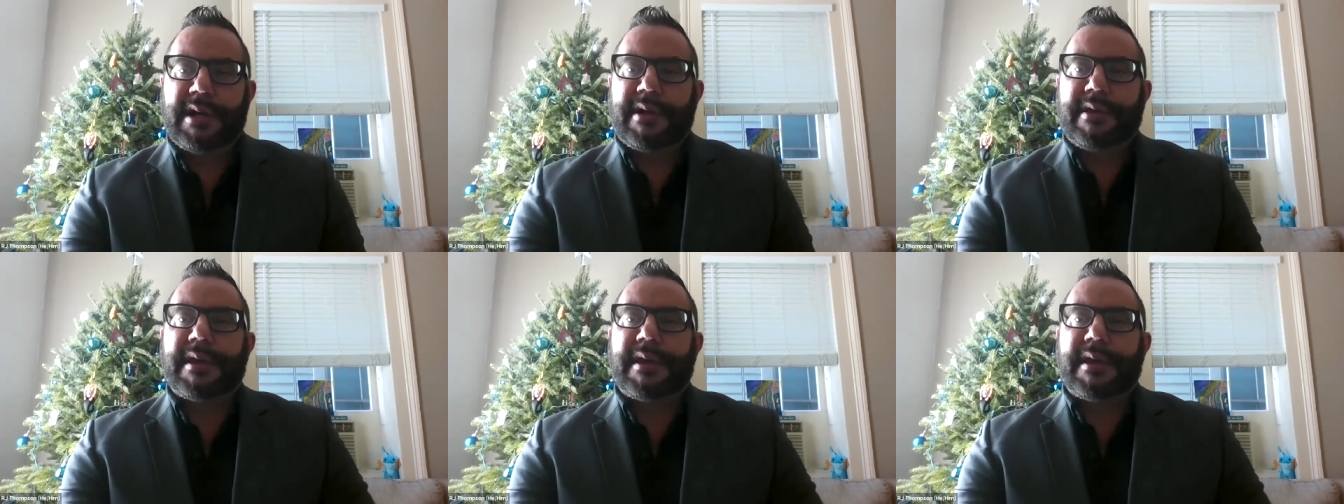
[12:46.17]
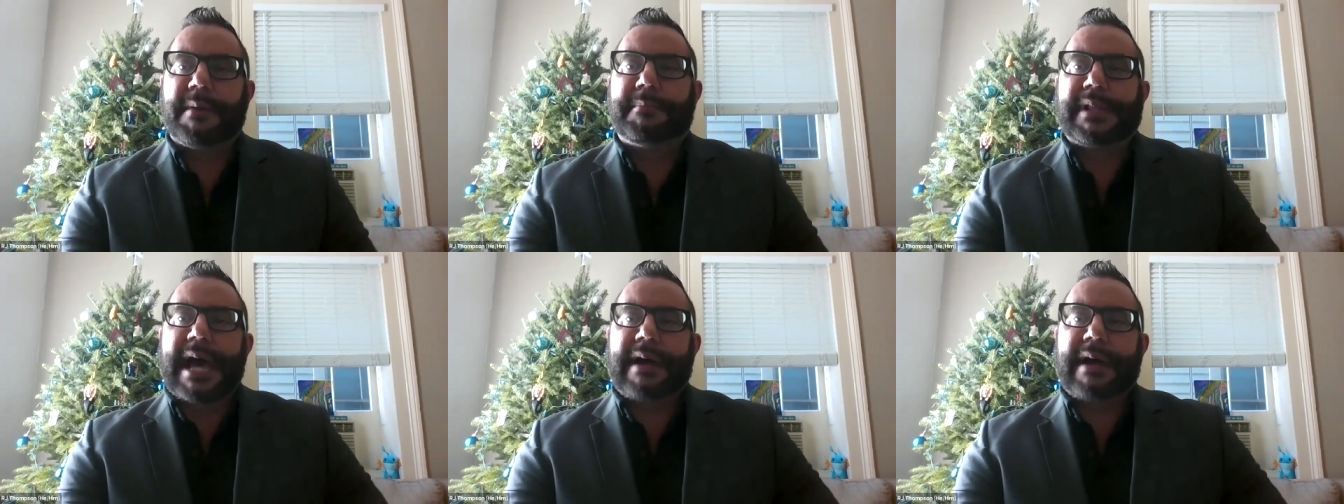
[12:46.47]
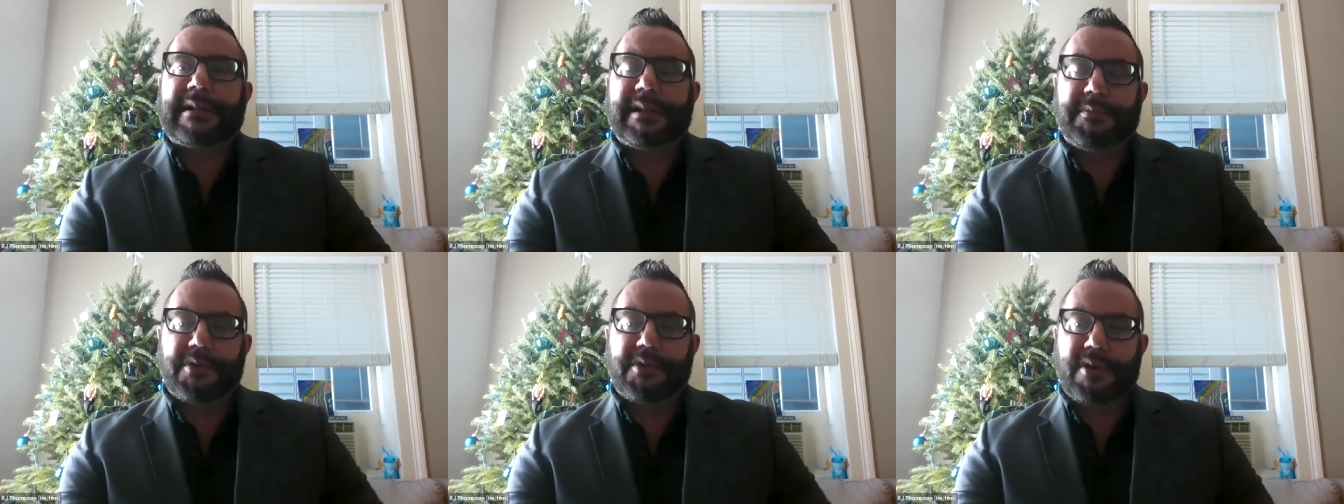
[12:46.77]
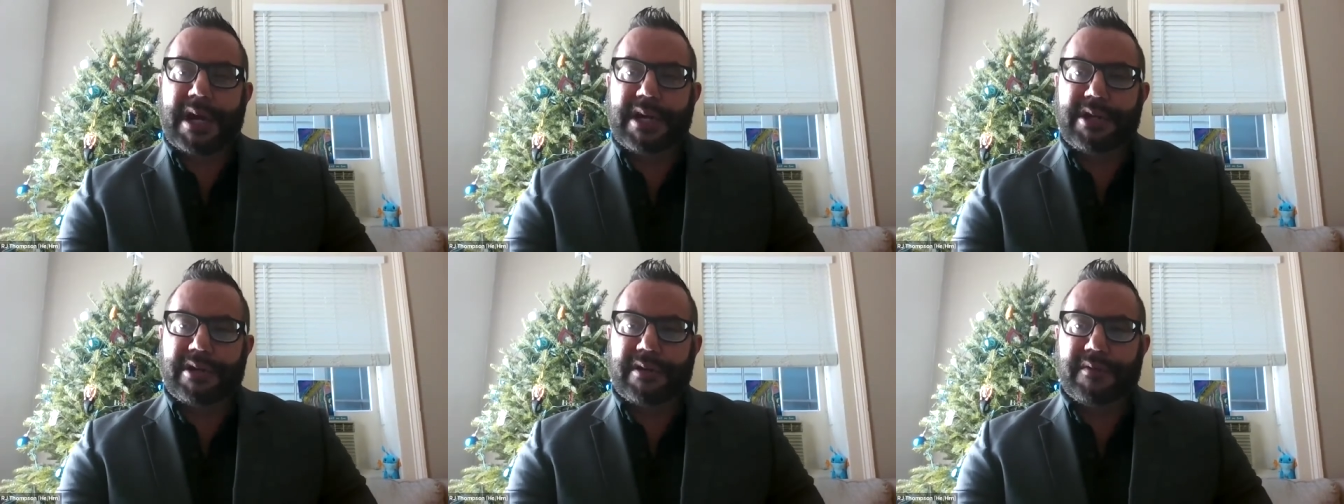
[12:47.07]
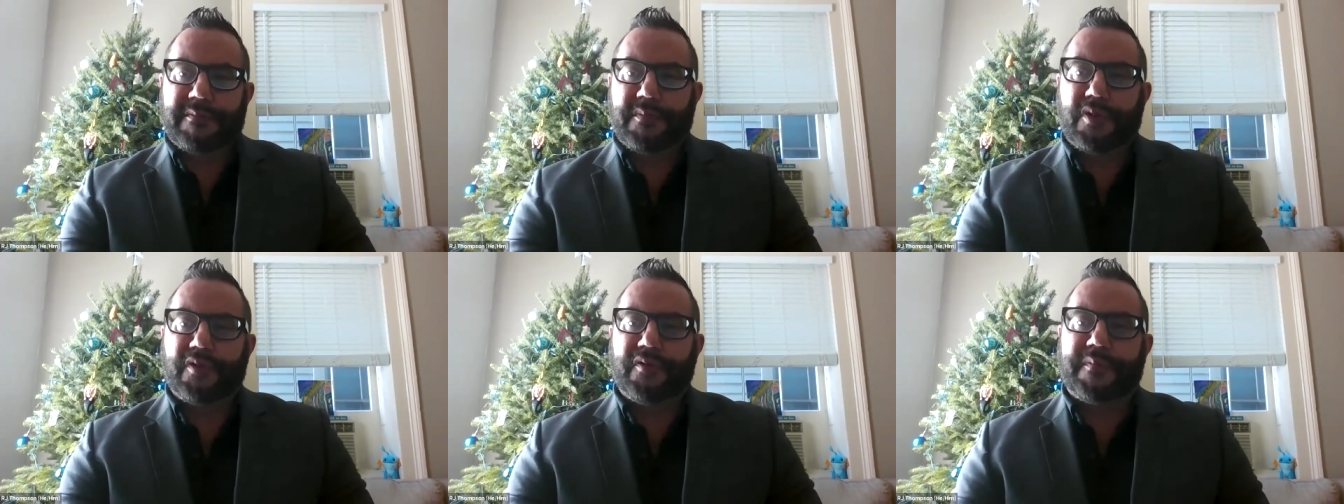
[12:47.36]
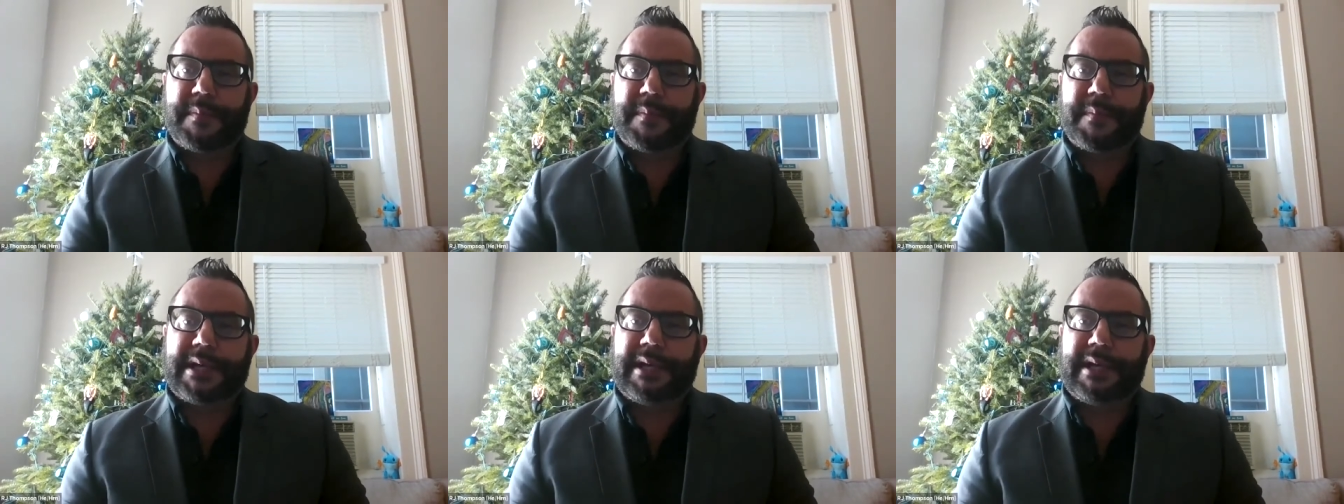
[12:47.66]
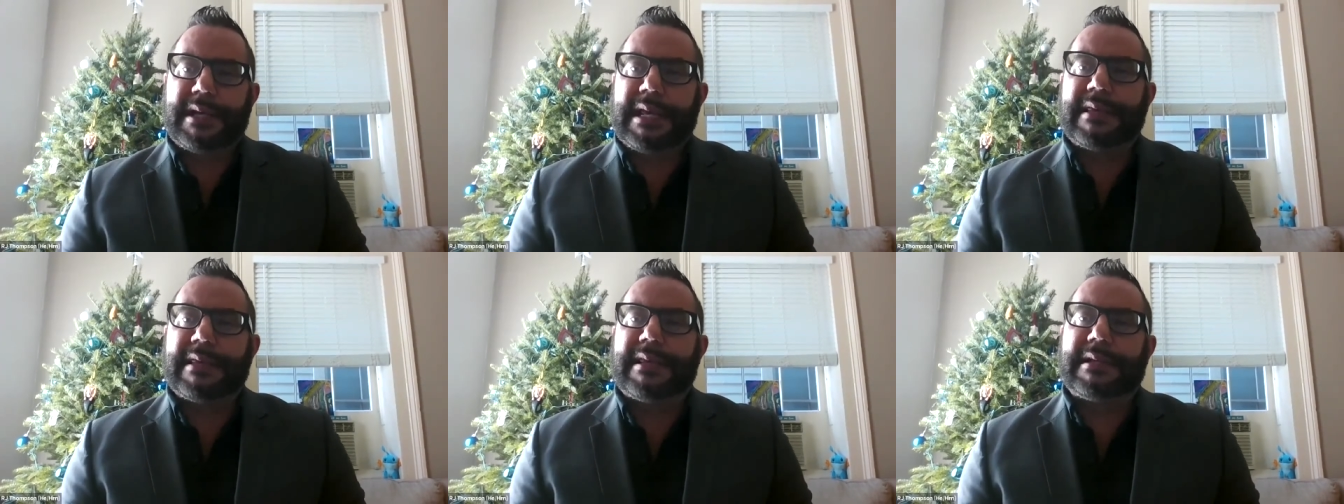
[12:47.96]
the Black liberation movement
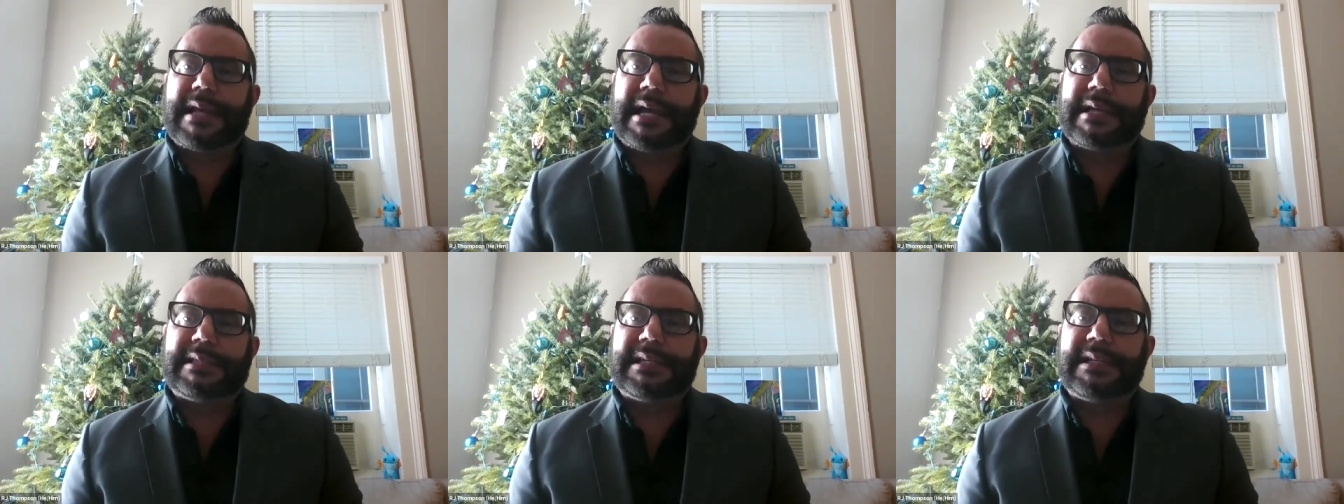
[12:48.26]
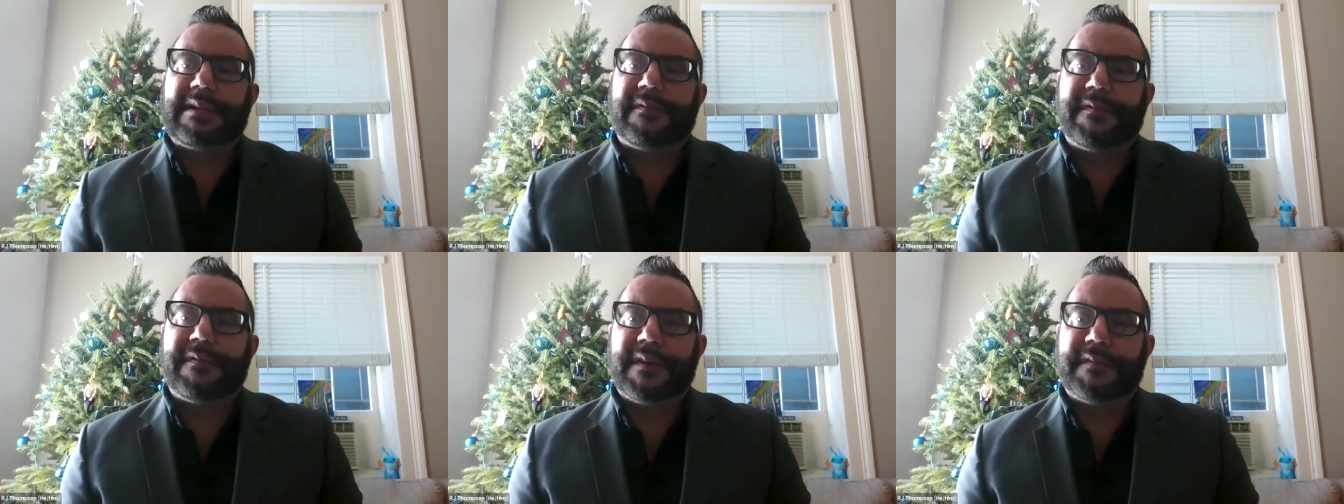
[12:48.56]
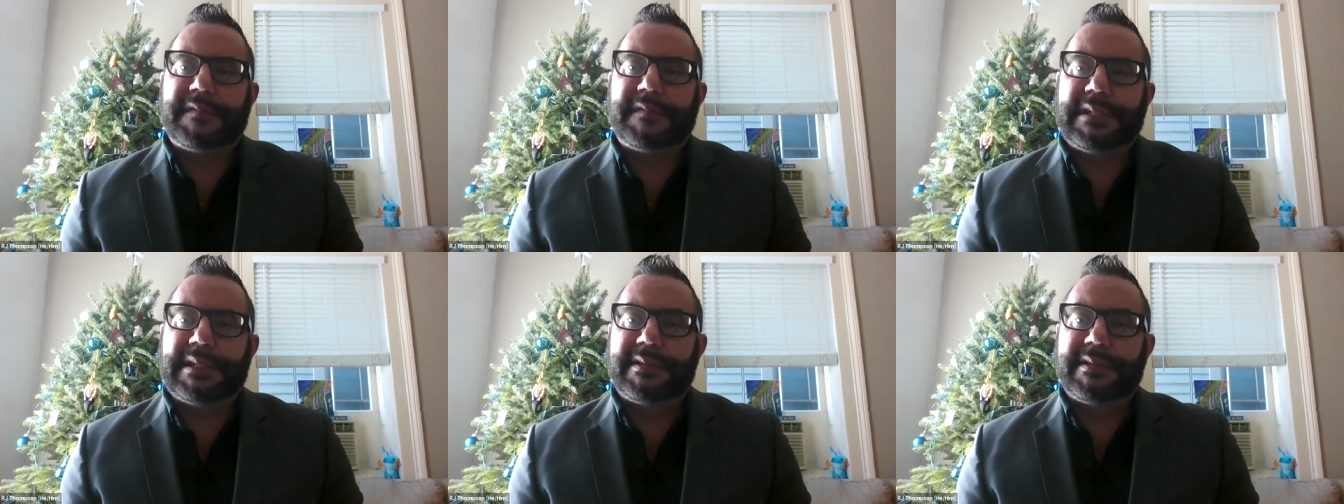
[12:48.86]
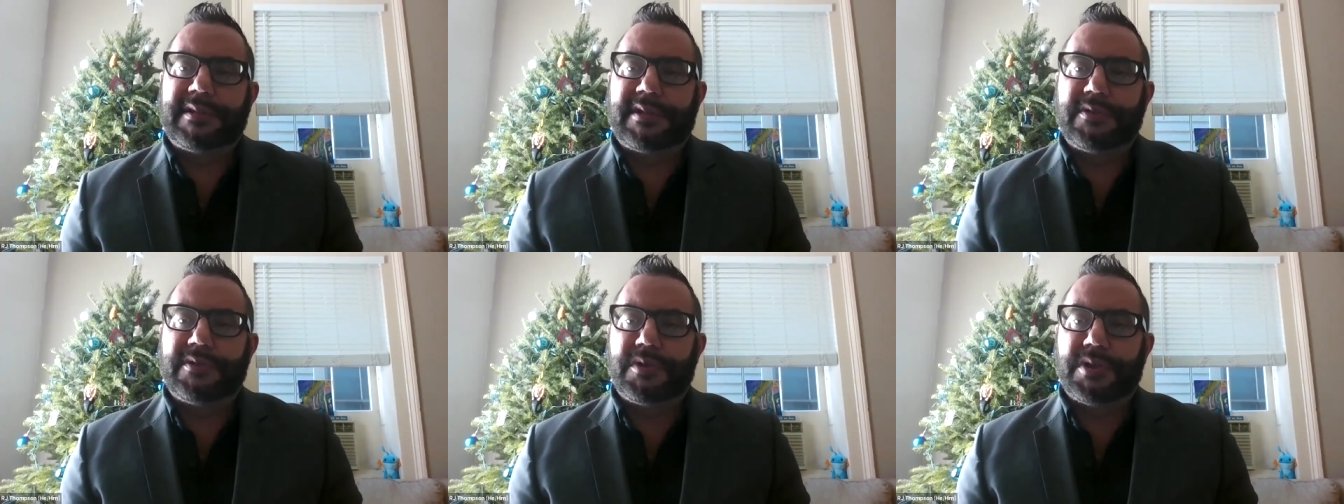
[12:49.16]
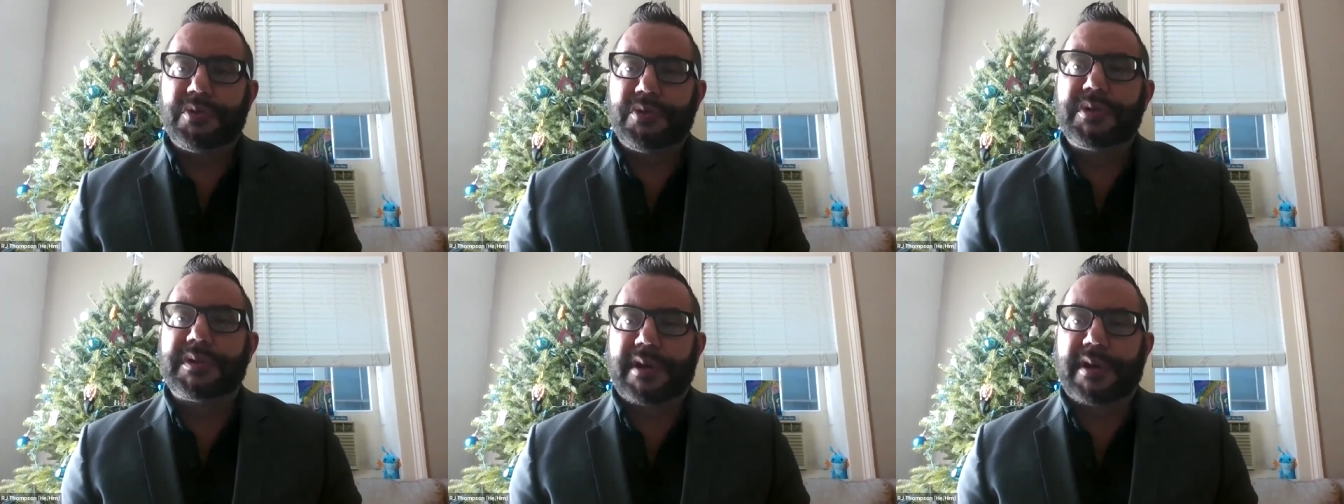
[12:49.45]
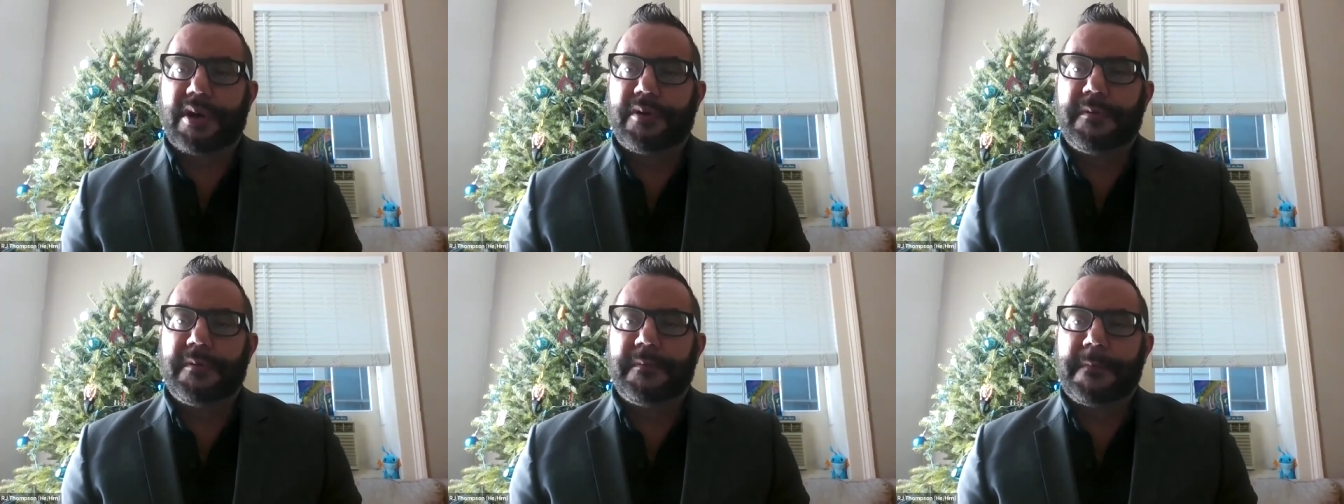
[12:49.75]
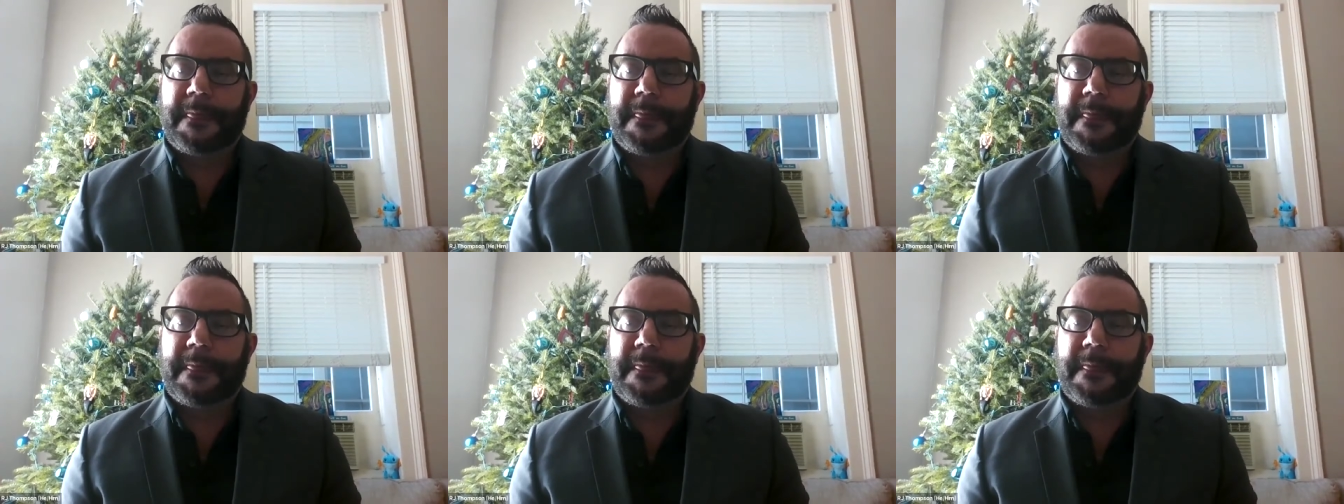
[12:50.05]
in the 1950s to do so.